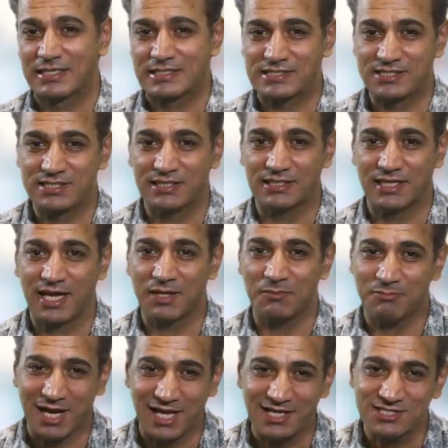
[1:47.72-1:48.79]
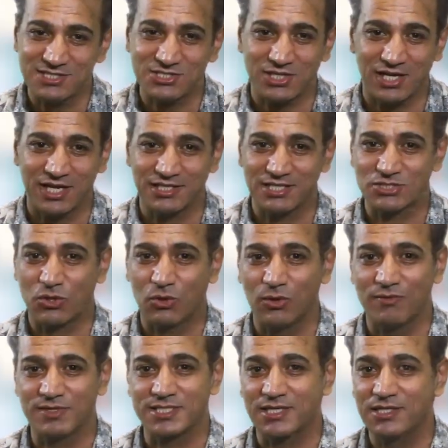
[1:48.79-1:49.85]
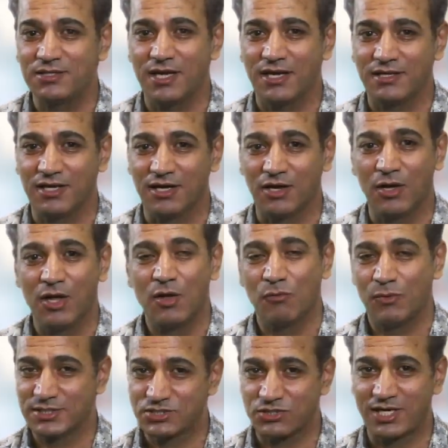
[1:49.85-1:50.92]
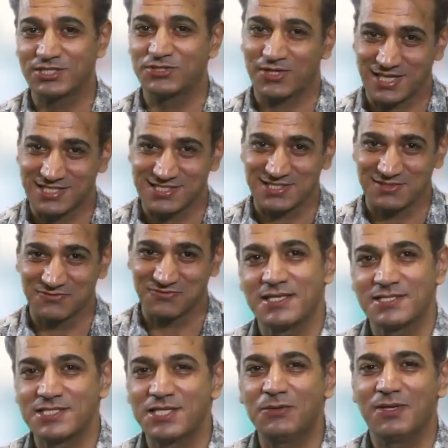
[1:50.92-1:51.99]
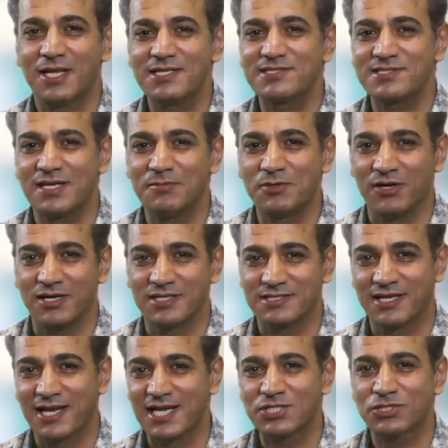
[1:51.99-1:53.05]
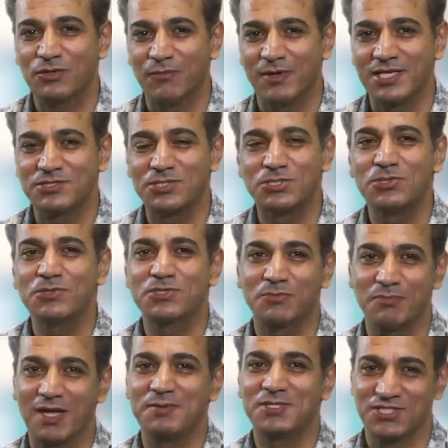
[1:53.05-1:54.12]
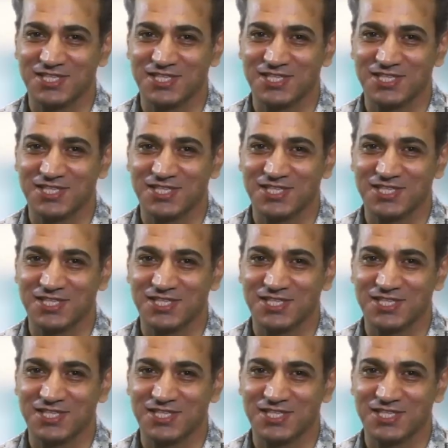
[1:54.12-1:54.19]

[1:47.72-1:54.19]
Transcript: Still, a balanced diet is always a good idea when trying to conceive. So let's summarize the natural ways to choose your baby's